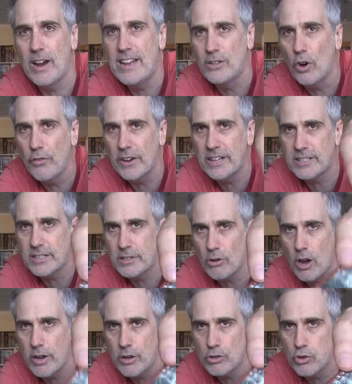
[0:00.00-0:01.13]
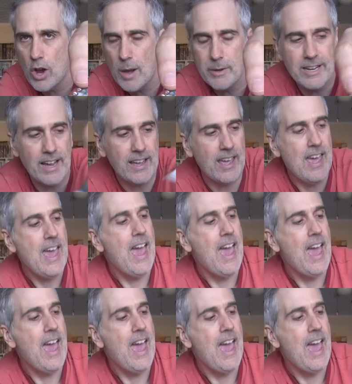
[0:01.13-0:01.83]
hey, don't forget to draw your trauma deck,